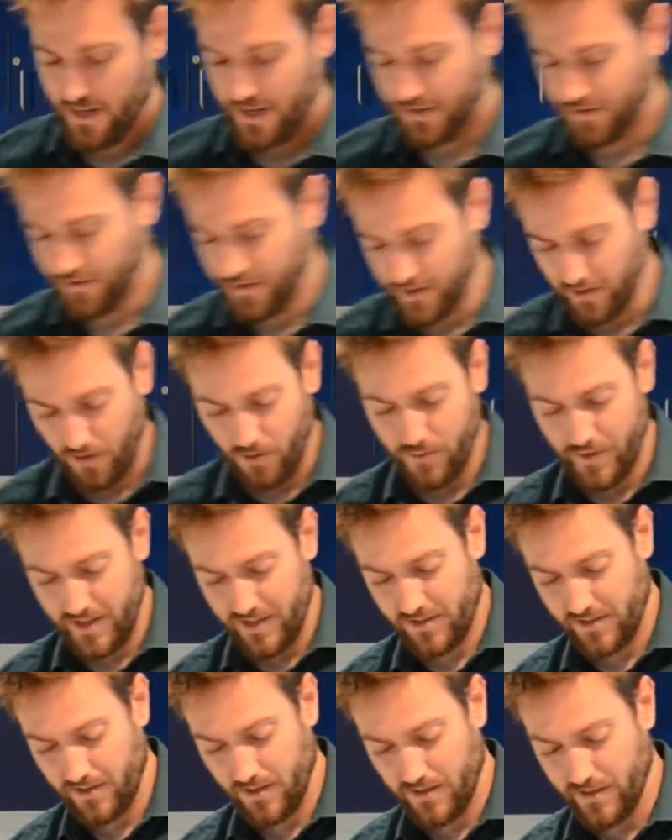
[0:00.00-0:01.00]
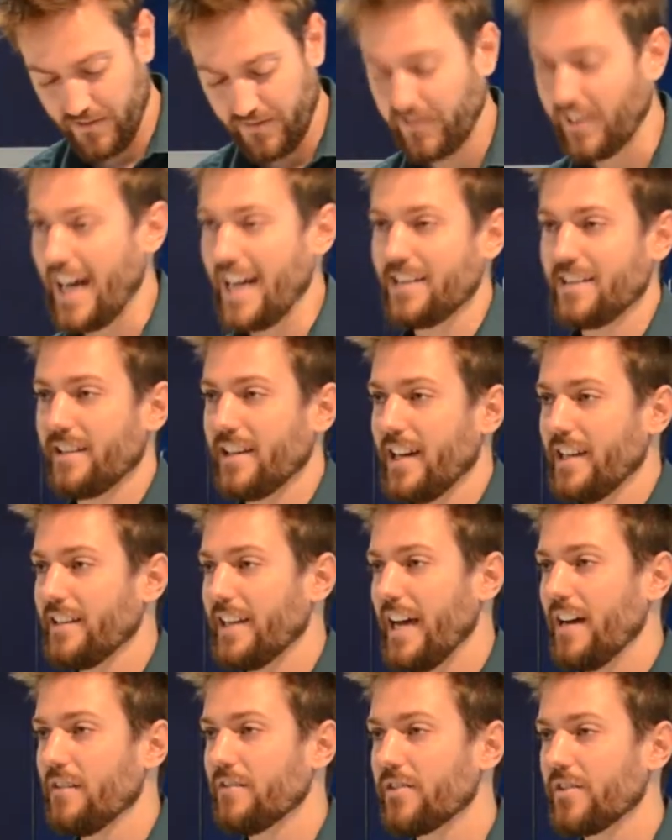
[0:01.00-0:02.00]
So you always turn the flat side
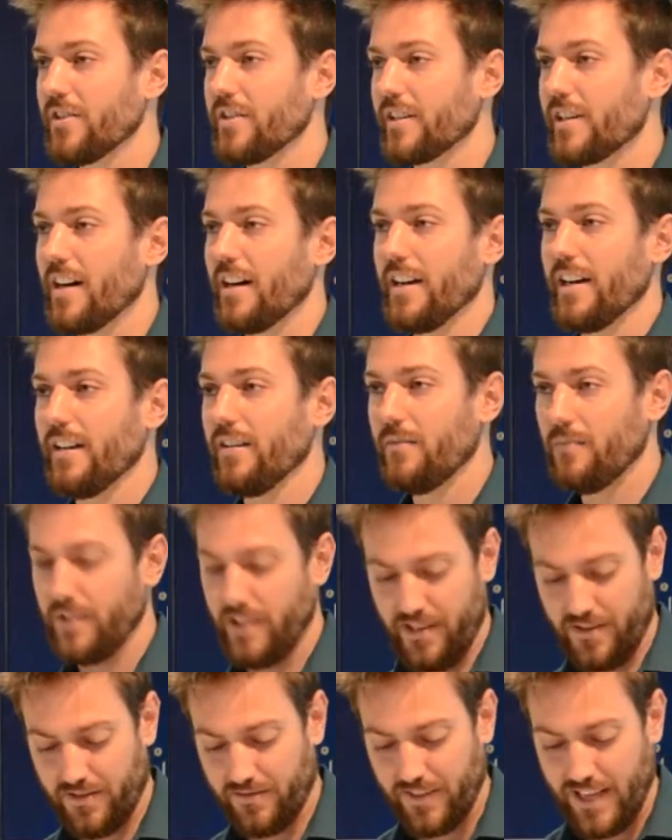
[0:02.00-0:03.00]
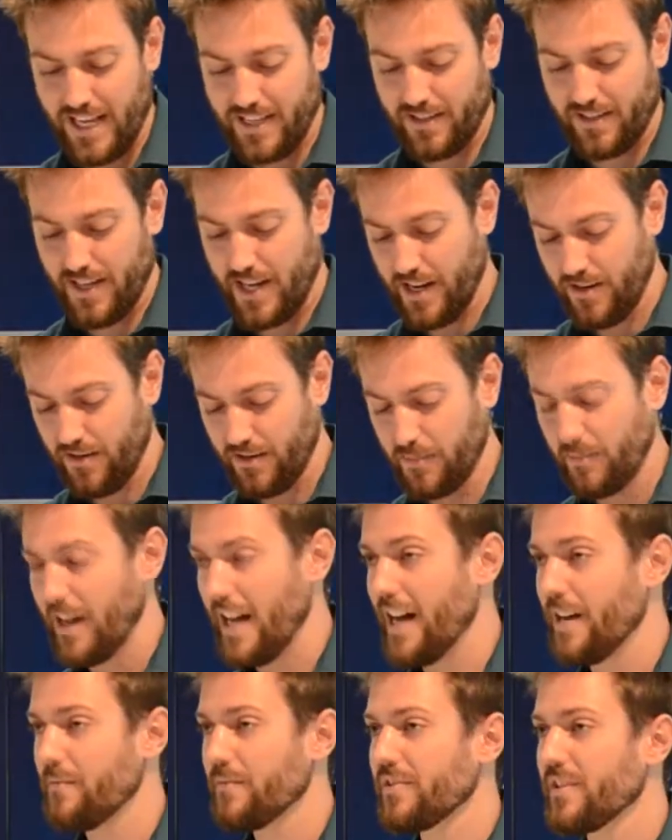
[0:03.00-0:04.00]
down, so you're cutting with this flat side on the
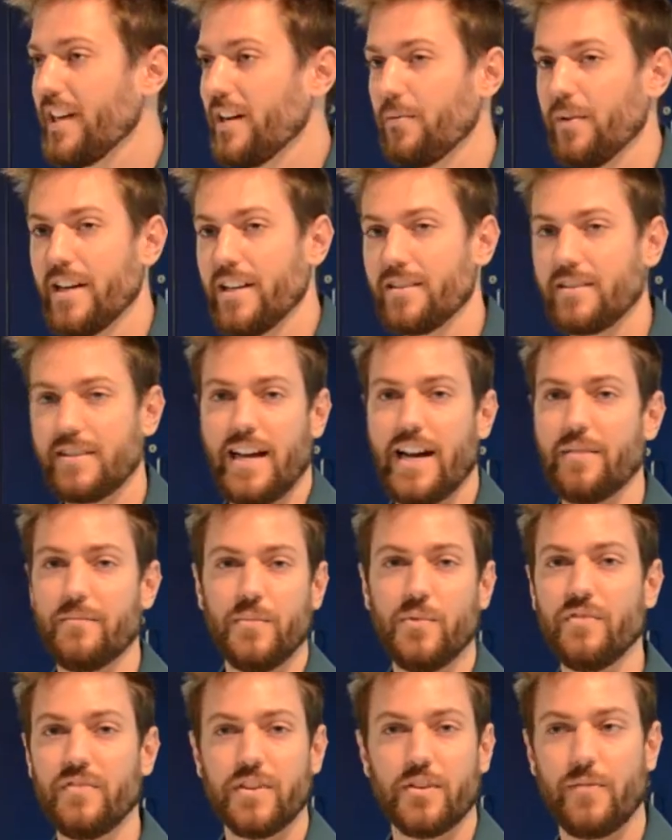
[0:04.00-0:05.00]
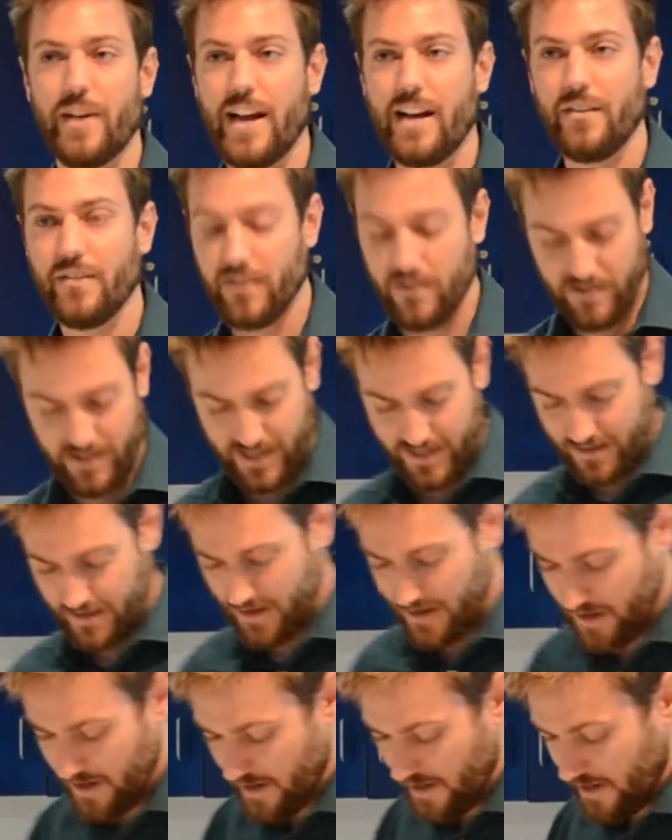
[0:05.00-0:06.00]
bottom, so that way it's not moving around on you.
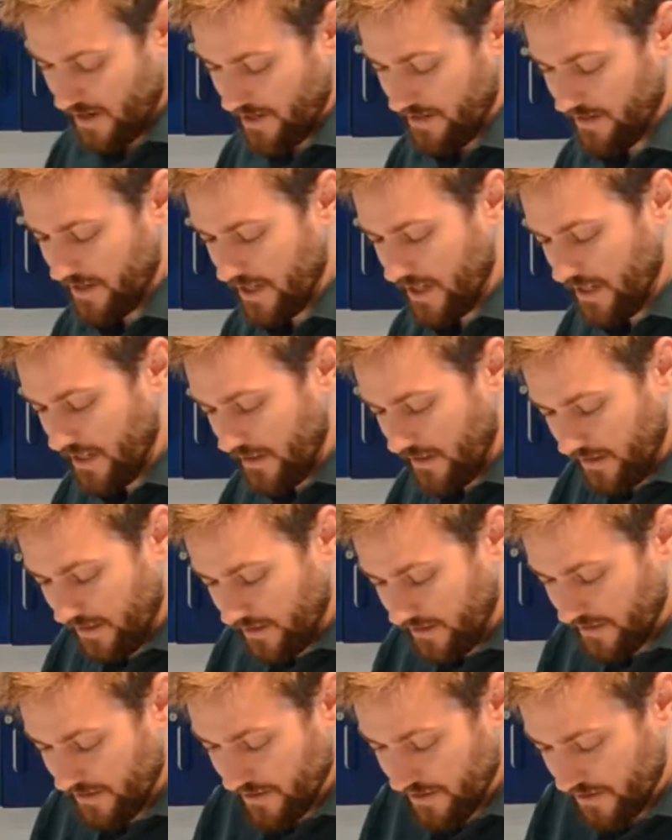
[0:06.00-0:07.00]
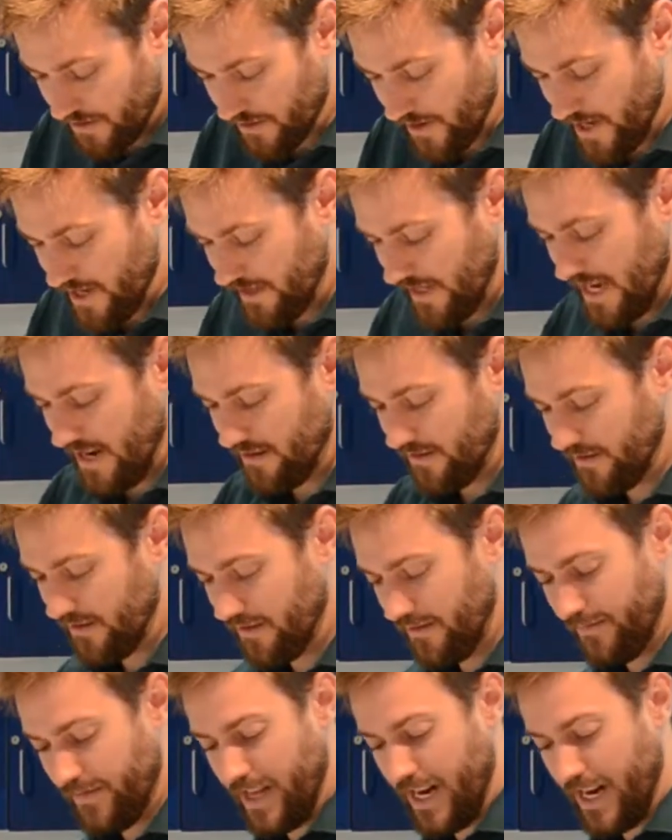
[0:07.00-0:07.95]
And you cut straight down.